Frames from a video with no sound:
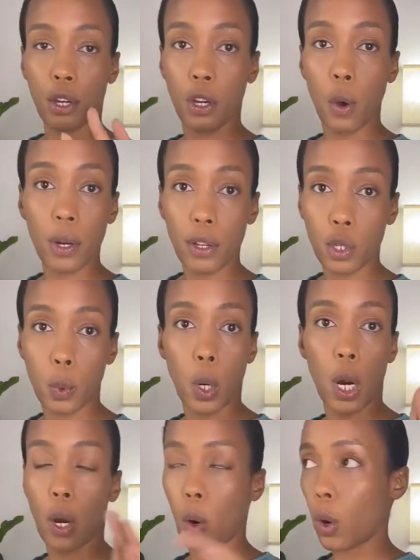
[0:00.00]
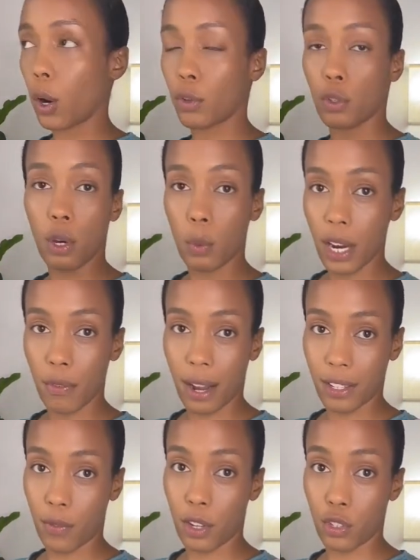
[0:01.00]
you're going into work or doing whatever
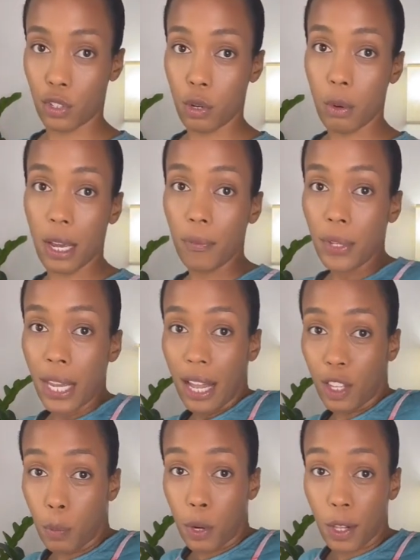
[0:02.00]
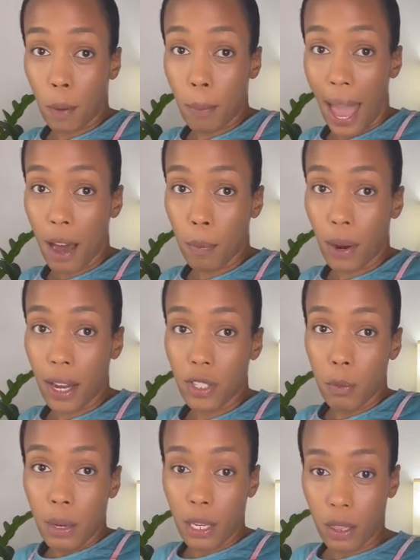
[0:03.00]
activities you're doing, and you put on a back
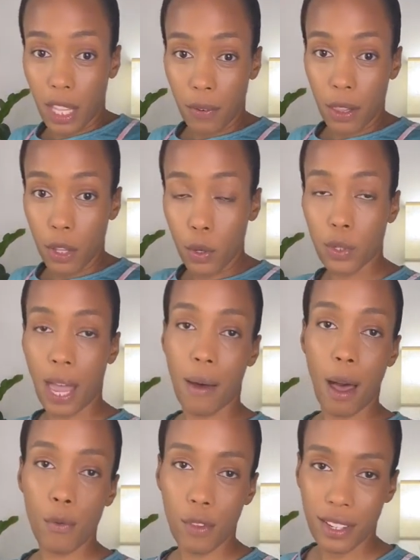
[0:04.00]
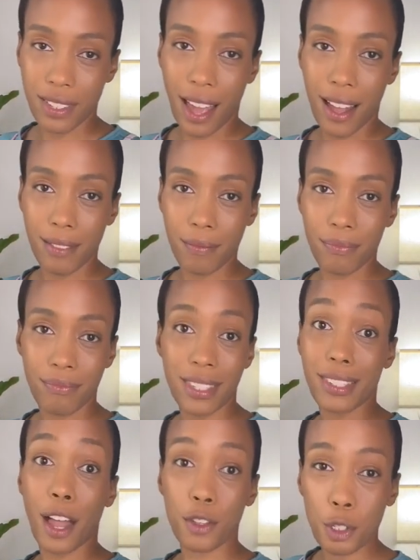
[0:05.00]
brace, but you leave it loose, how helpful is that?
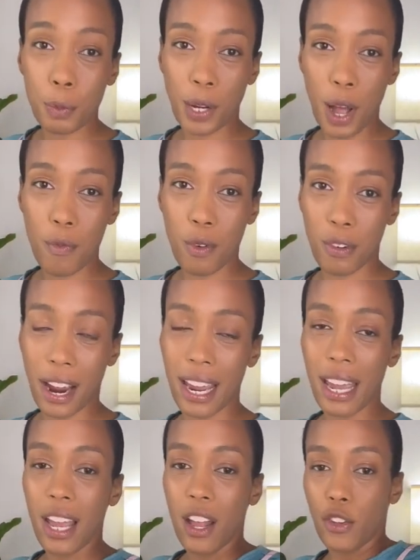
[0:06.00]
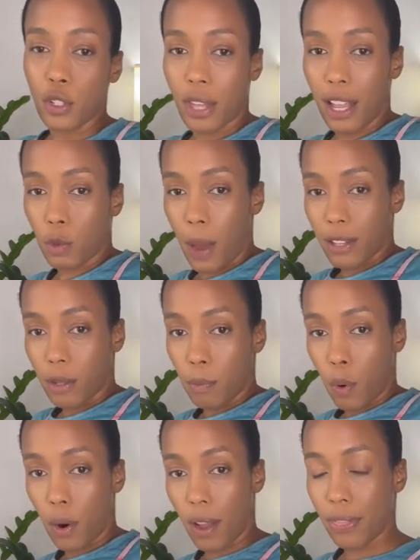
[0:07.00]
It's not super helpful, right? So that's why it's
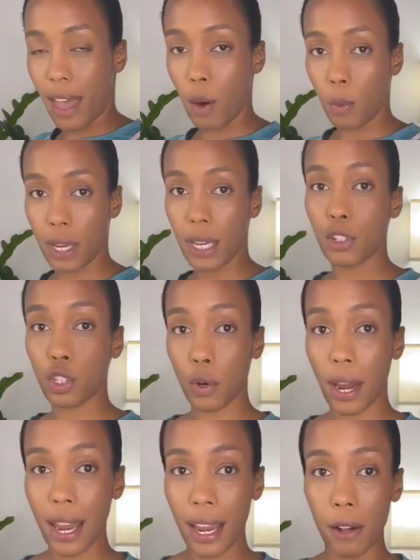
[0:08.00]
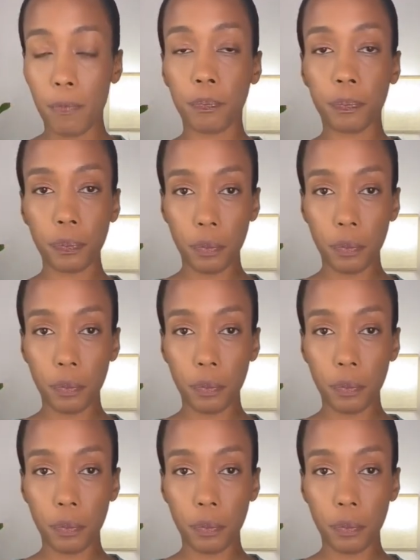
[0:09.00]
important that we train